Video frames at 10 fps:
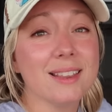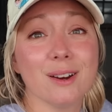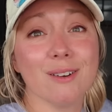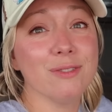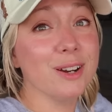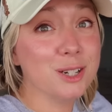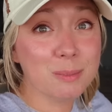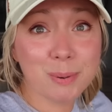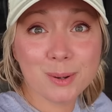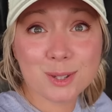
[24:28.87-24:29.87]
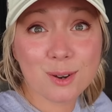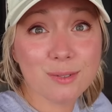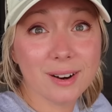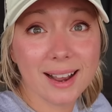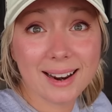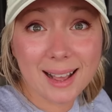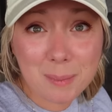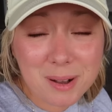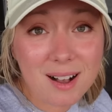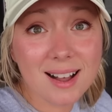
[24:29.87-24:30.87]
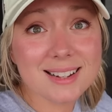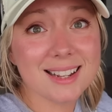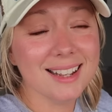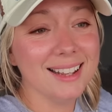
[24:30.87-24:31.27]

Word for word: There are friendship boats over at Epcot.